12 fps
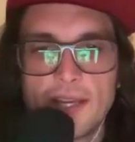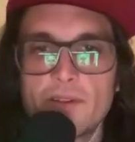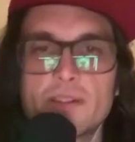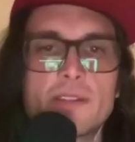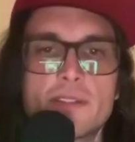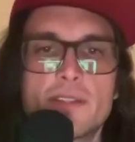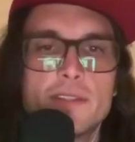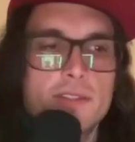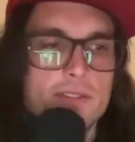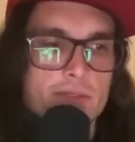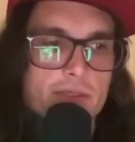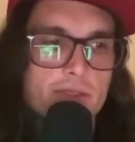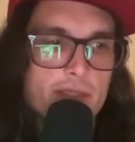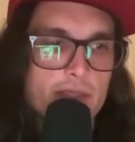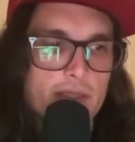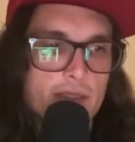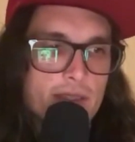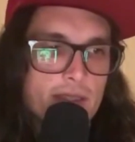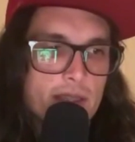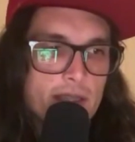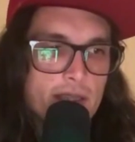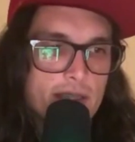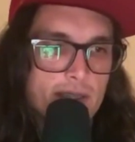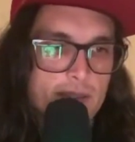all this history,
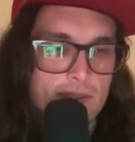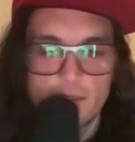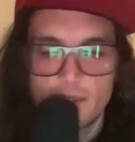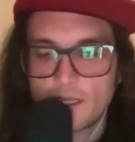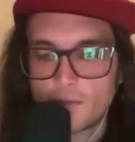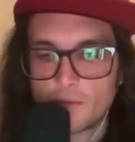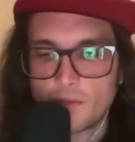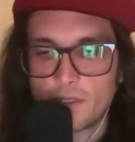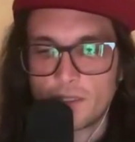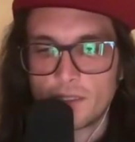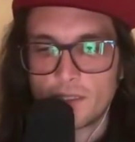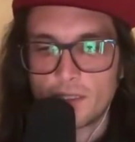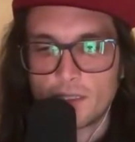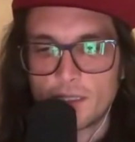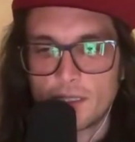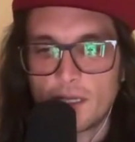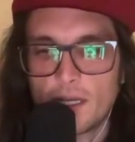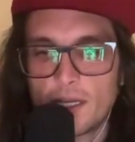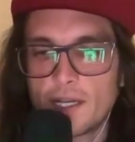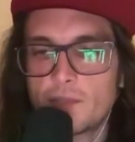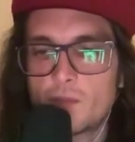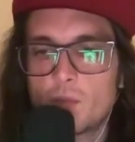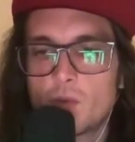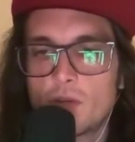and I
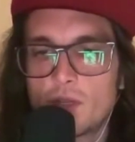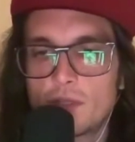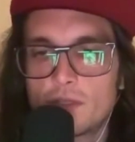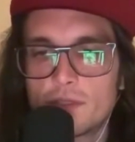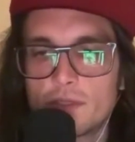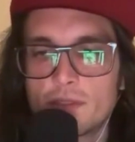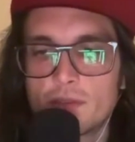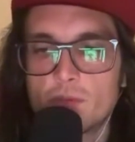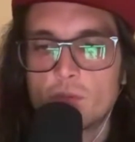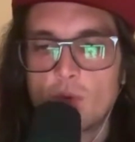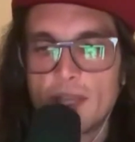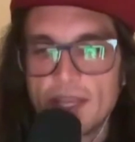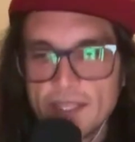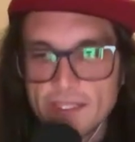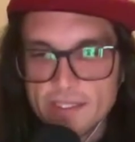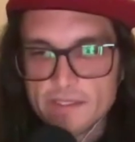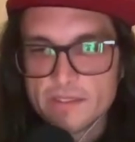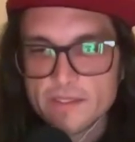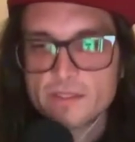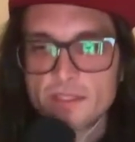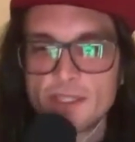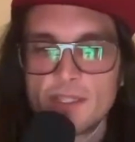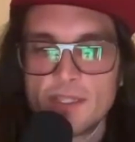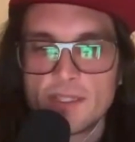want ways
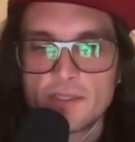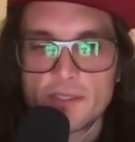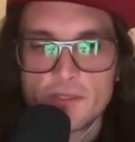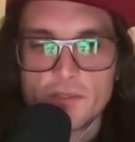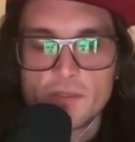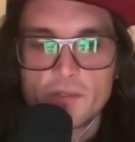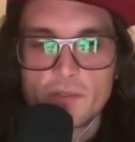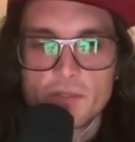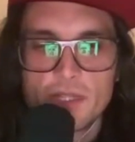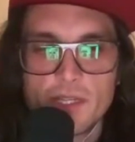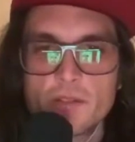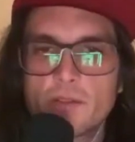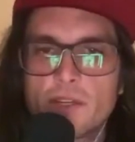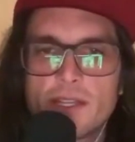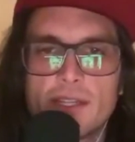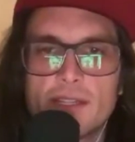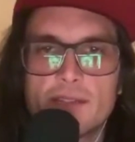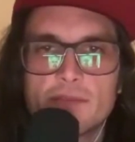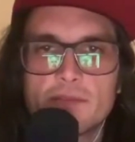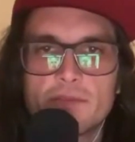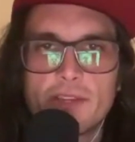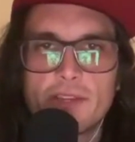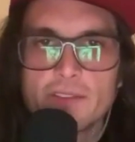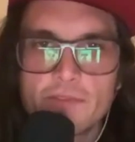to narrate it
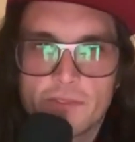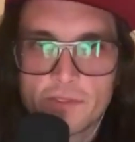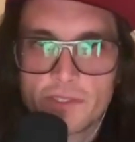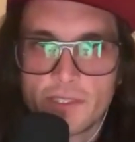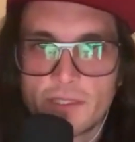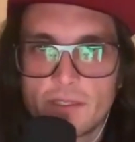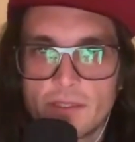faithfully.